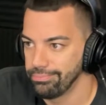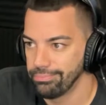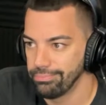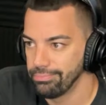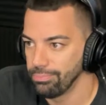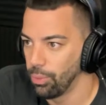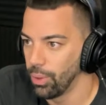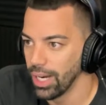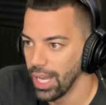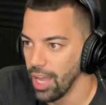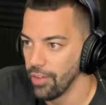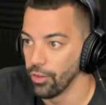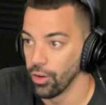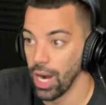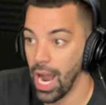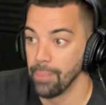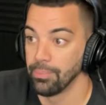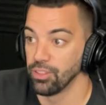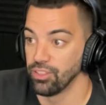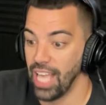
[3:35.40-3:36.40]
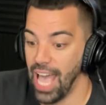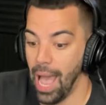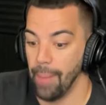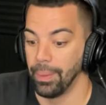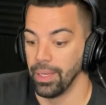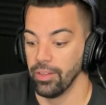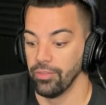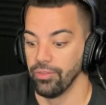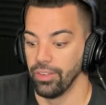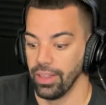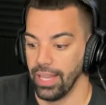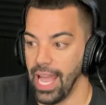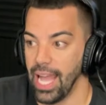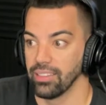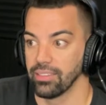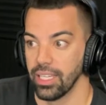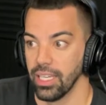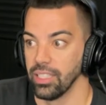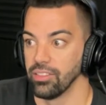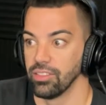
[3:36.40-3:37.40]
whatever. I'm just happy
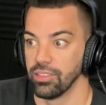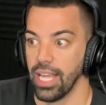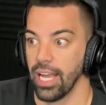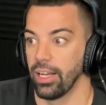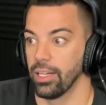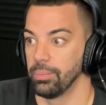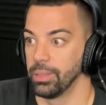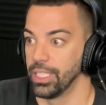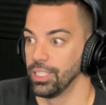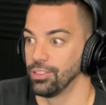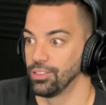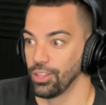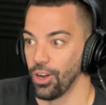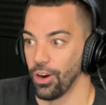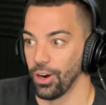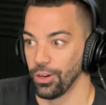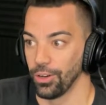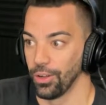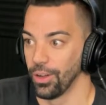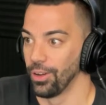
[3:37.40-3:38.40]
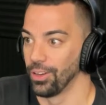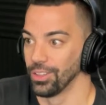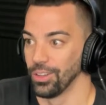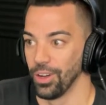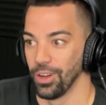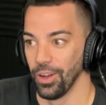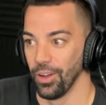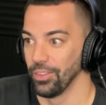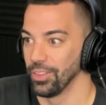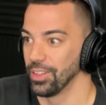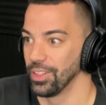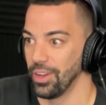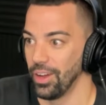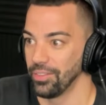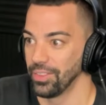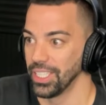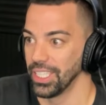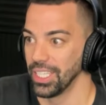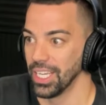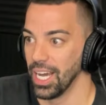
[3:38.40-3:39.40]
Velasquez is not going to be starting
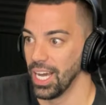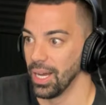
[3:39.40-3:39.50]
on the.